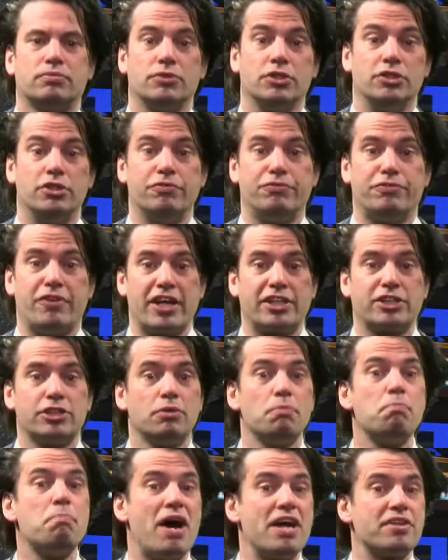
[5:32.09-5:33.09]
The
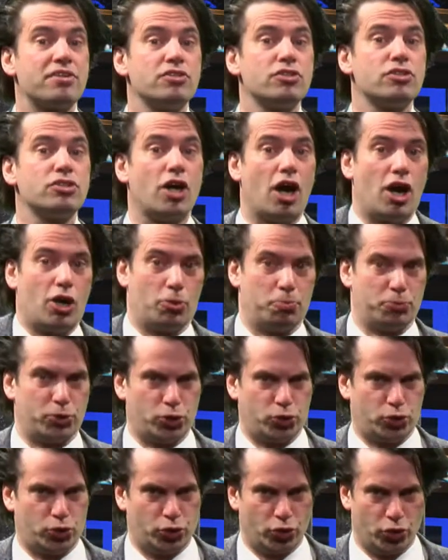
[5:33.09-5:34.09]
diffraction patterns are
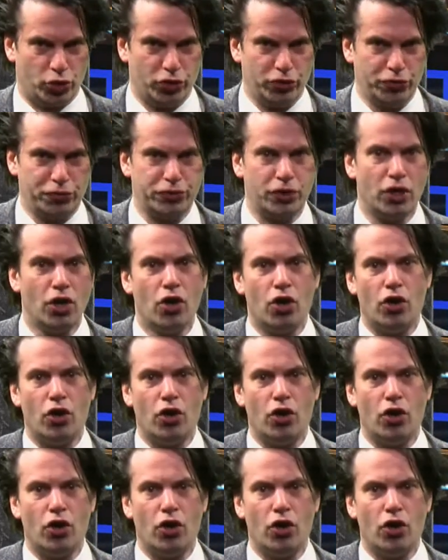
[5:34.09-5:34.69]
observed